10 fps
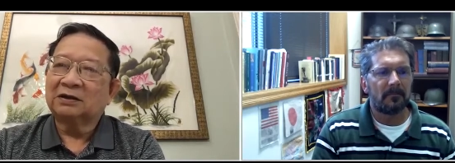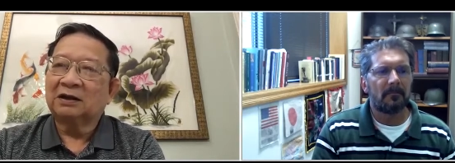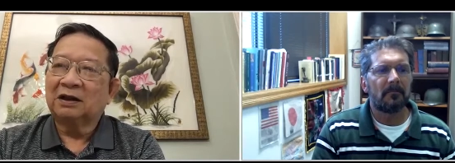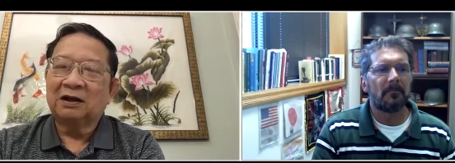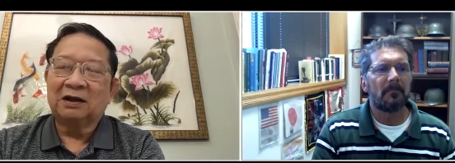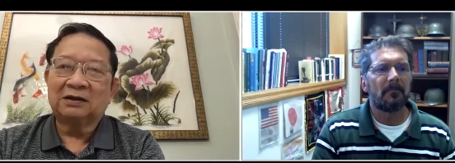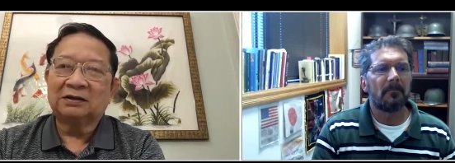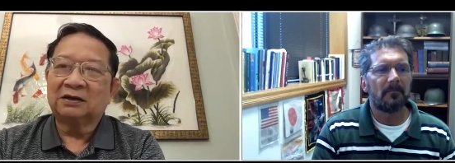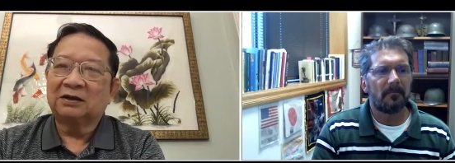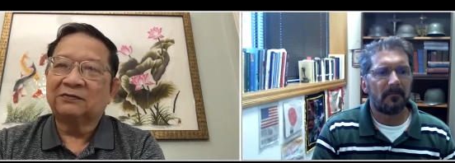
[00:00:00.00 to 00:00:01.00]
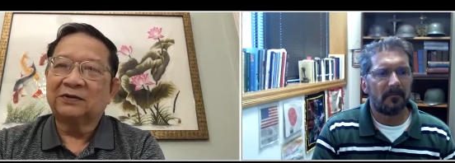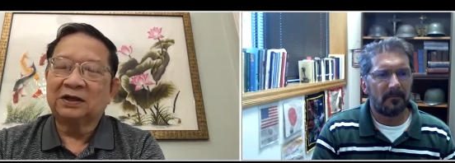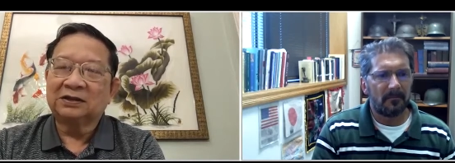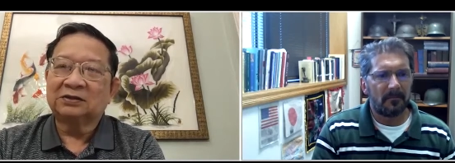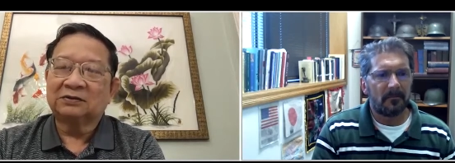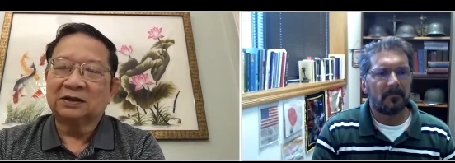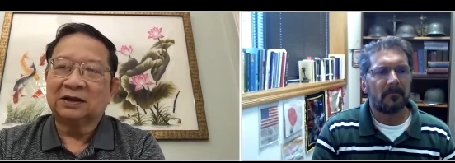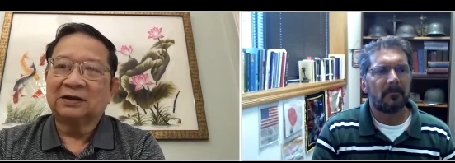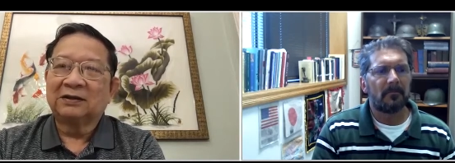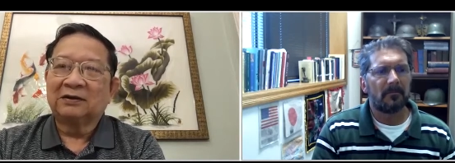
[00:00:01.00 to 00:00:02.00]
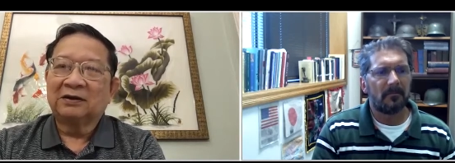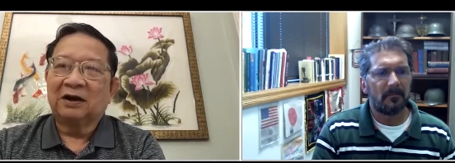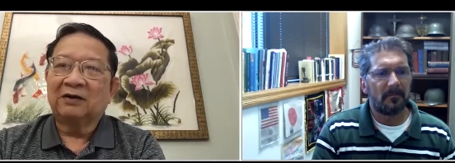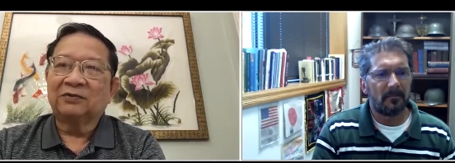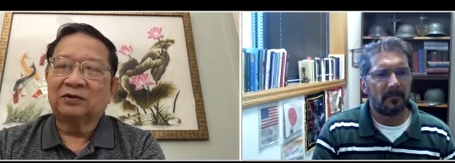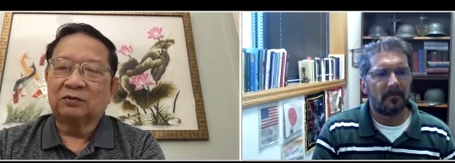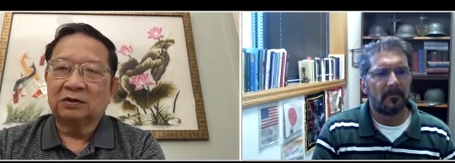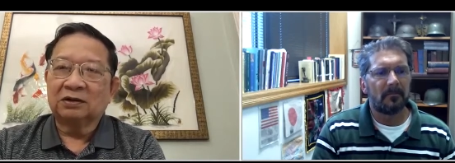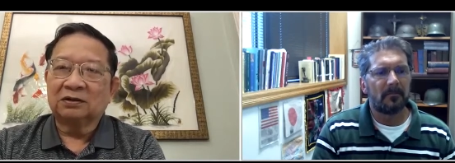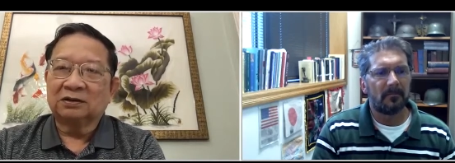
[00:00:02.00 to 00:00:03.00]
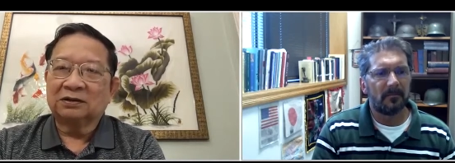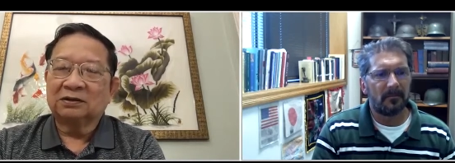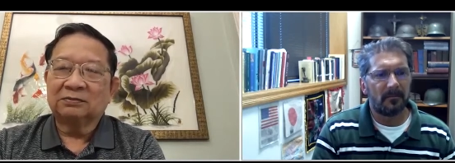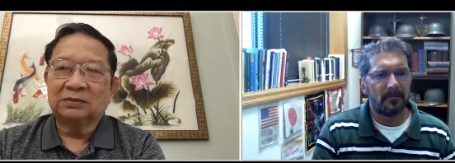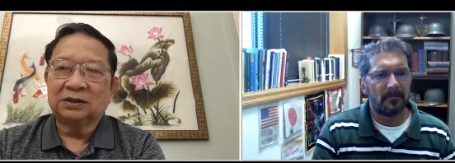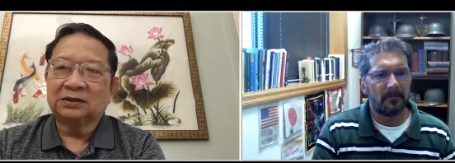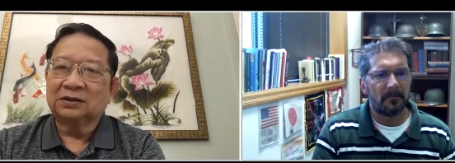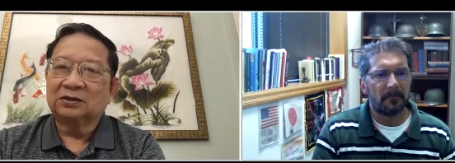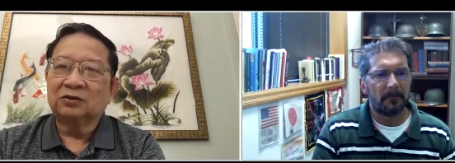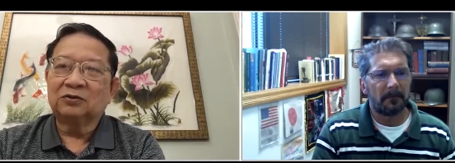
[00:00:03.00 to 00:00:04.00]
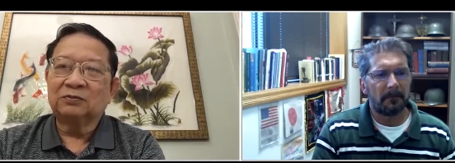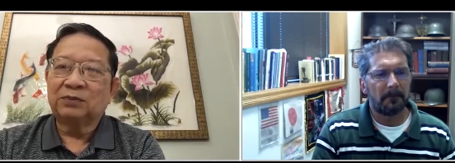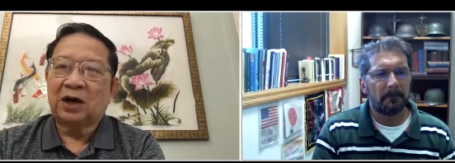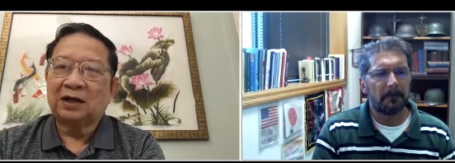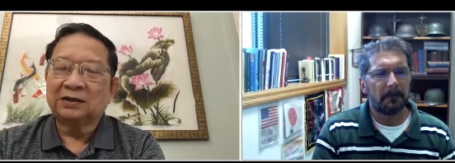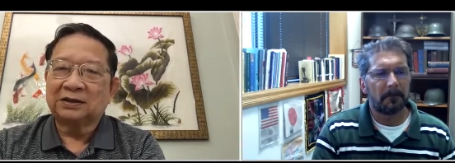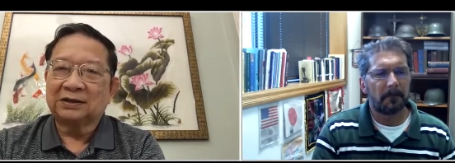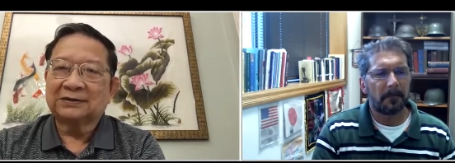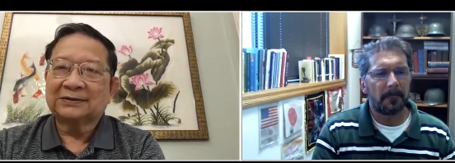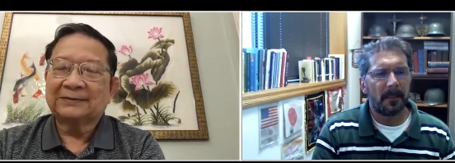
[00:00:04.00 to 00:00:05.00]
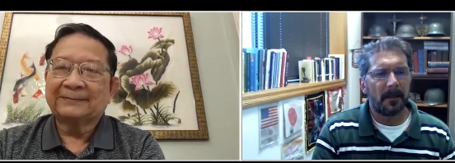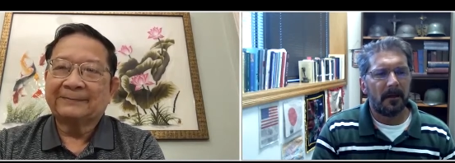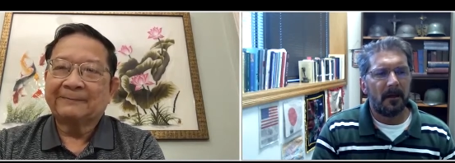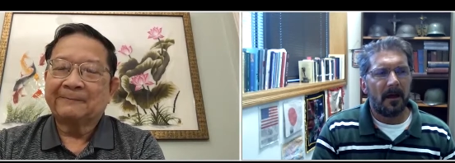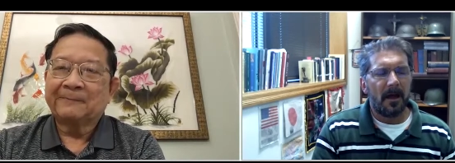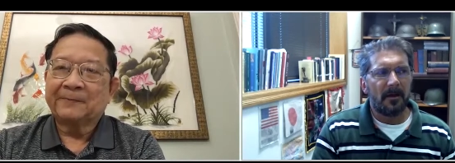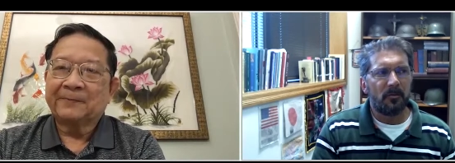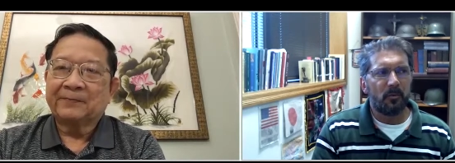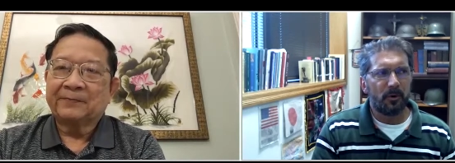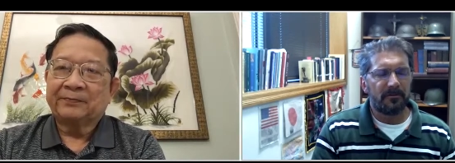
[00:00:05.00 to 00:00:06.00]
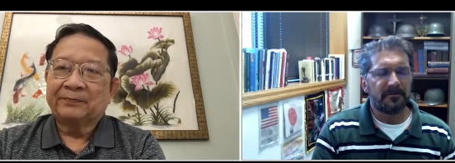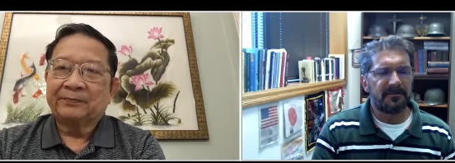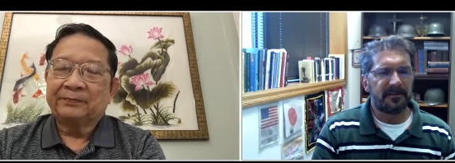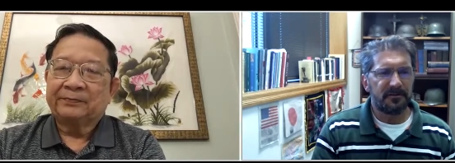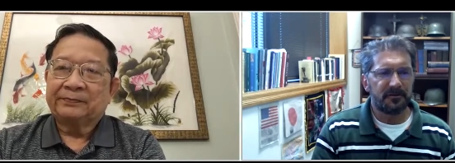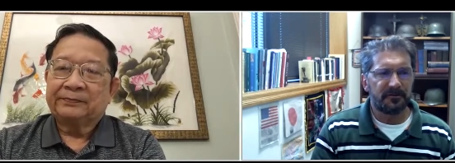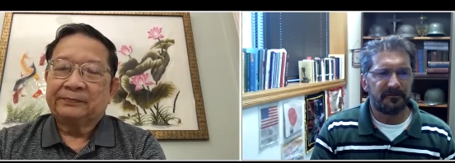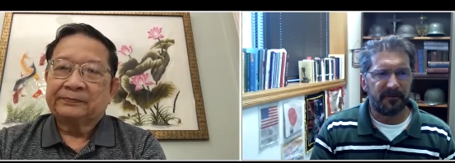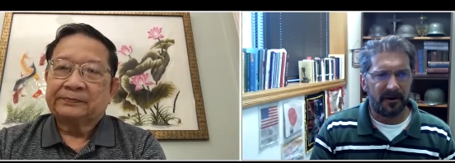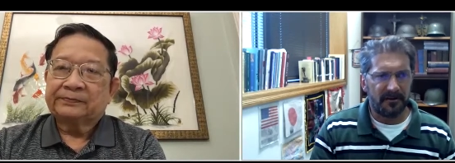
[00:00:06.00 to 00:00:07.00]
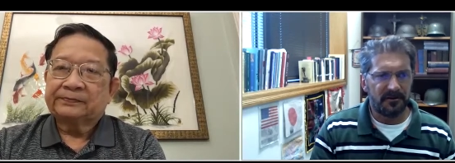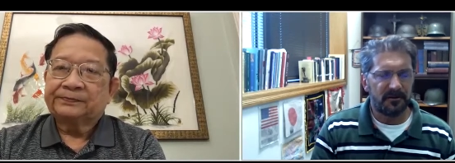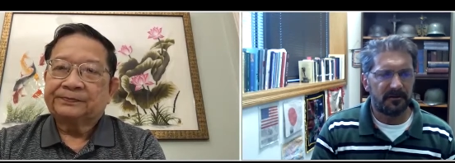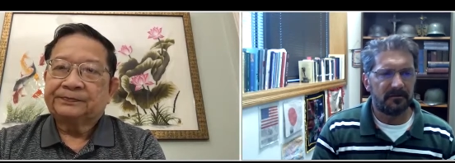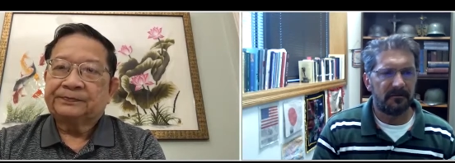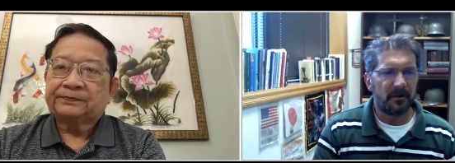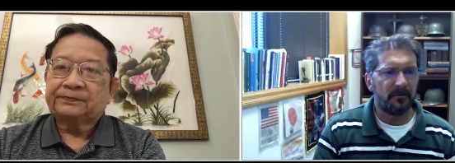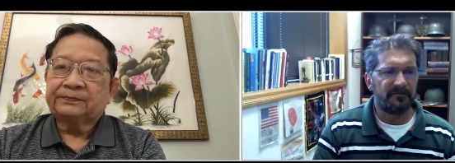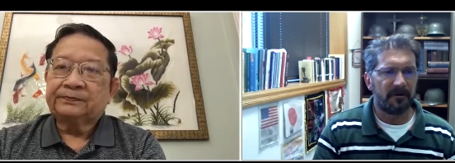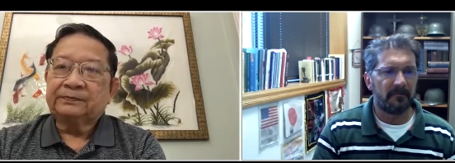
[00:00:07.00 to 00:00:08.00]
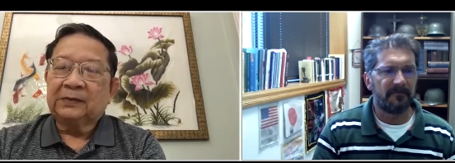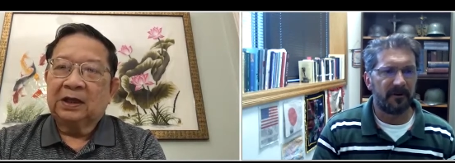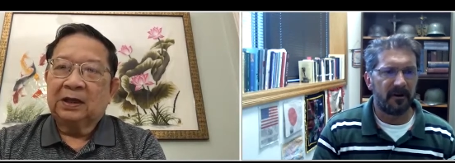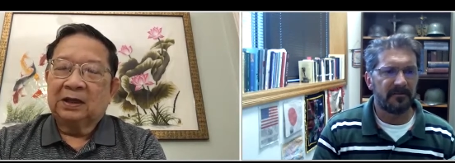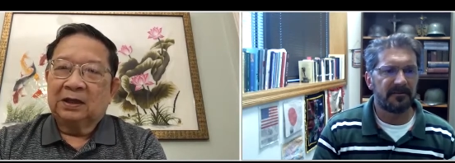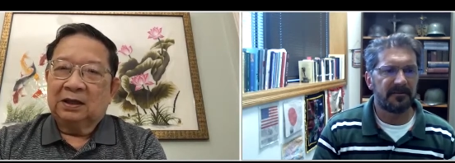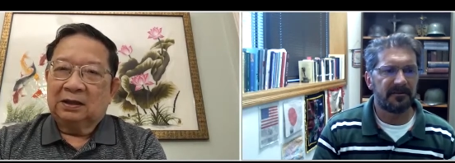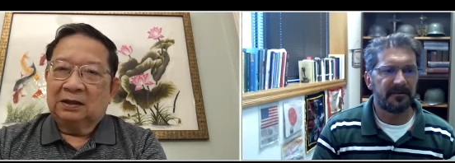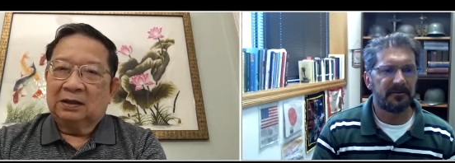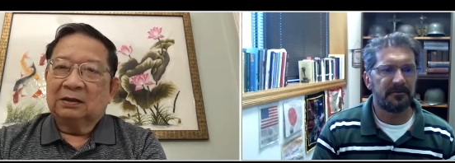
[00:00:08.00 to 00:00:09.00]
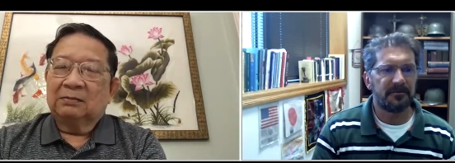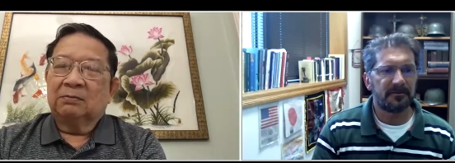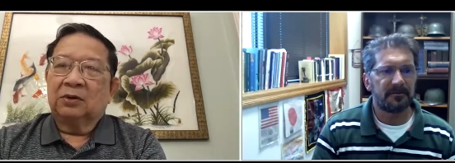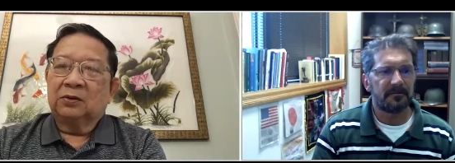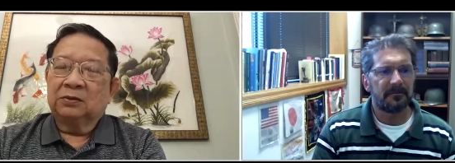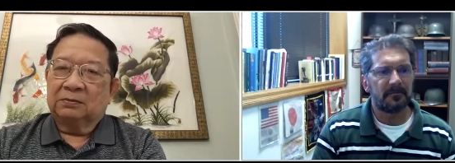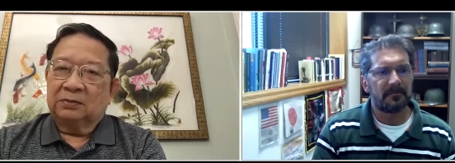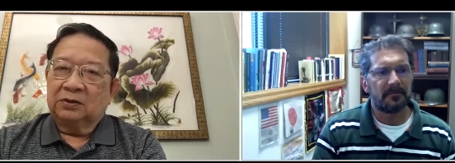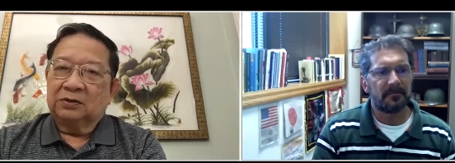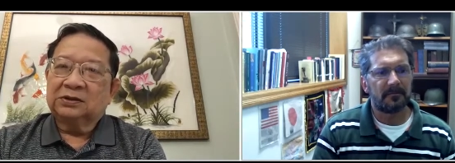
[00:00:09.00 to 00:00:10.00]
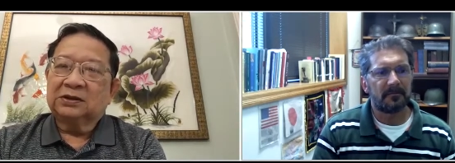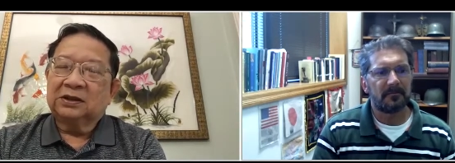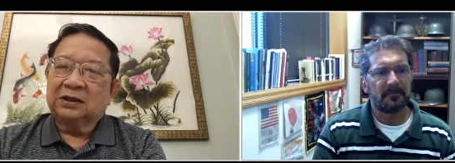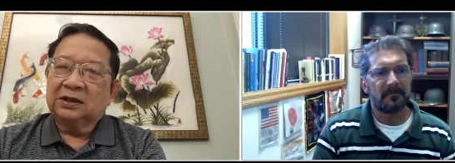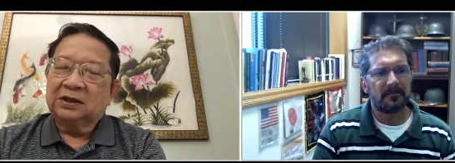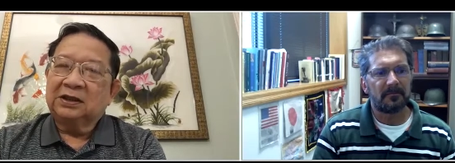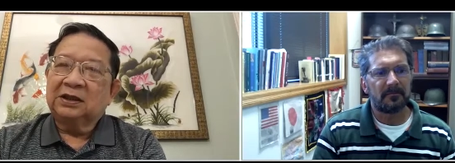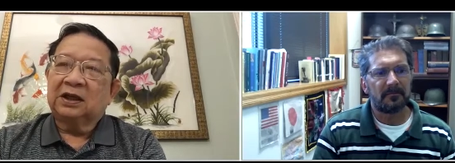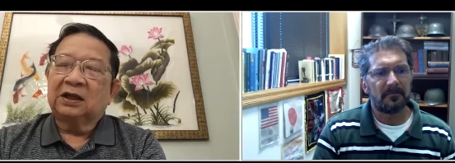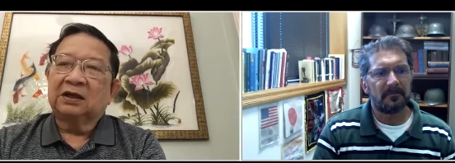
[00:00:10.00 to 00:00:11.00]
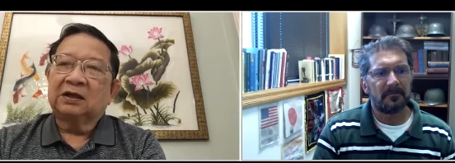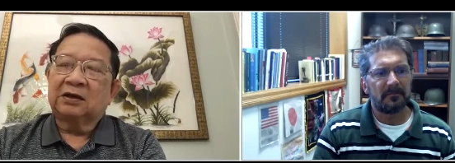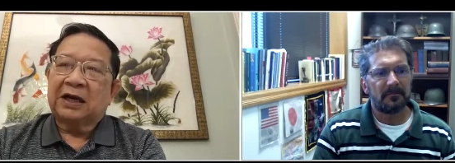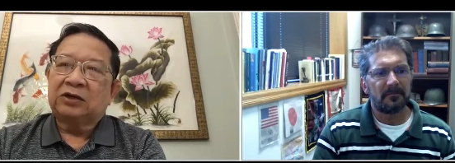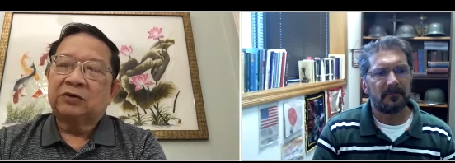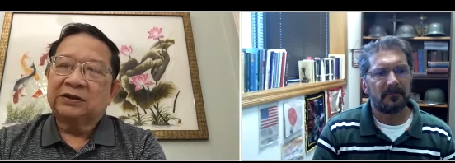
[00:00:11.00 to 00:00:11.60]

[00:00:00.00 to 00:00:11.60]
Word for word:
Speaker 1: a lot of history of mm-hmm. the world, but no mm. politics. And
Speaker 2: were the teachers French? They were from France,
Speaker 1: the teachers? Mo- mostly uh, graduates